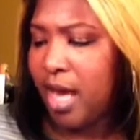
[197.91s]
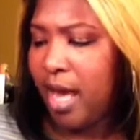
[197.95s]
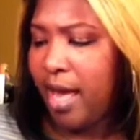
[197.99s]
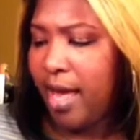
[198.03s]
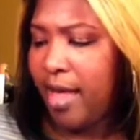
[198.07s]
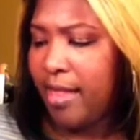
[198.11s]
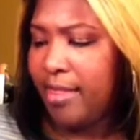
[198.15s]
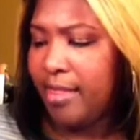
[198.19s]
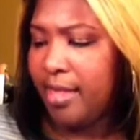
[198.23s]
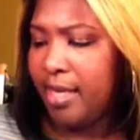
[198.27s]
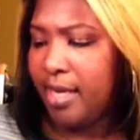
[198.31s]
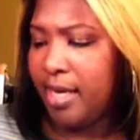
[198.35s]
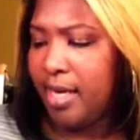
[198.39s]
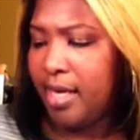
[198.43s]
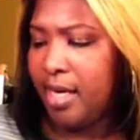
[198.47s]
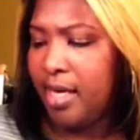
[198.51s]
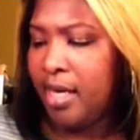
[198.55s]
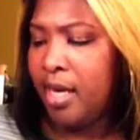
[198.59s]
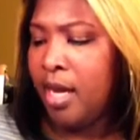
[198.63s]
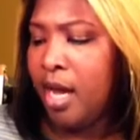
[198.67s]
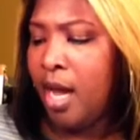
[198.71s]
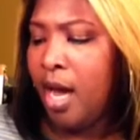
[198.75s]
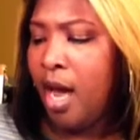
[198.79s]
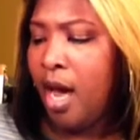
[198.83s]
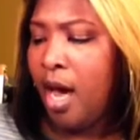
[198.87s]
at
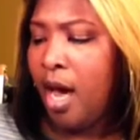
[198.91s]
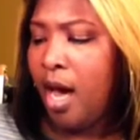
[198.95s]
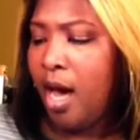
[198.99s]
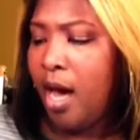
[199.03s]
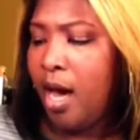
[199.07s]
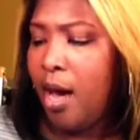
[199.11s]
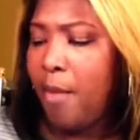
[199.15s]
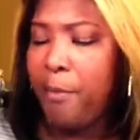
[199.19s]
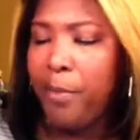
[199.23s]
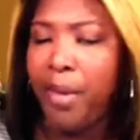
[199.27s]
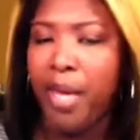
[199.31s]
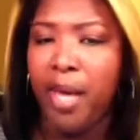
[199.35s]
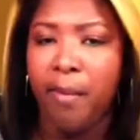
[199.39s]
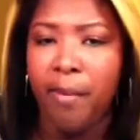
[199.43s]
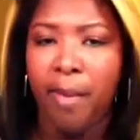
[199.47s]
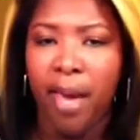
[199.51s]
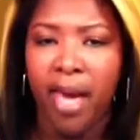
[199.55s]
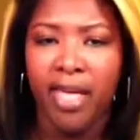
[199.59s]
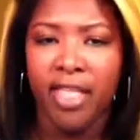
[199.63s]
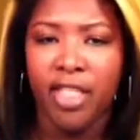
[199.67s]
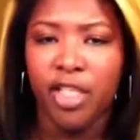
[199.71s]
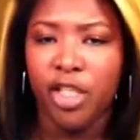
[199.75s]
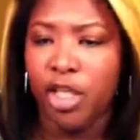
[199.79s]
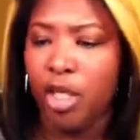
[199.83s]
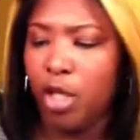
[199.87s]
the
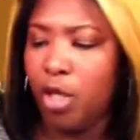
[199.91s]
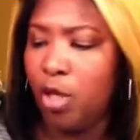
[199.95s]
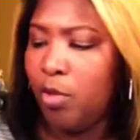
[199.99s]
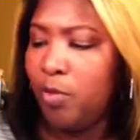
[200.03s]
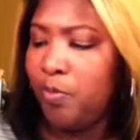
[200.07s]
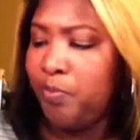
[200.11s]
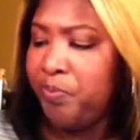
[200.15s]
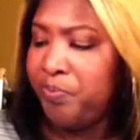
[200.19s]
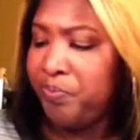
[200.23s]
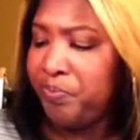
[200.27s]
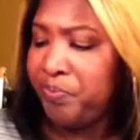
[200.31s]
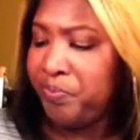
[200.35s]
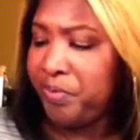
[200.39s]
PMAC show